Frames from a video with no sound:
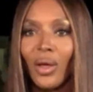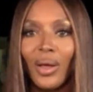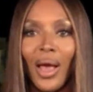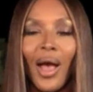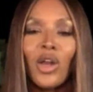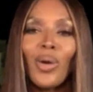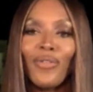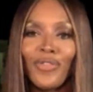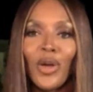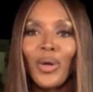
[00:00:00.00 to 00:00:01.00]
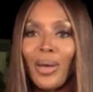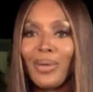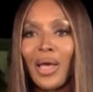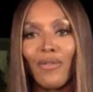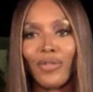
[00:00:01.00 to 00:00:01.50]
How do I feel when I'm in
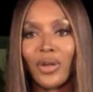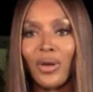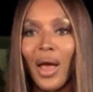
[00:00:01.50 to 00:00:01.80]
Africa?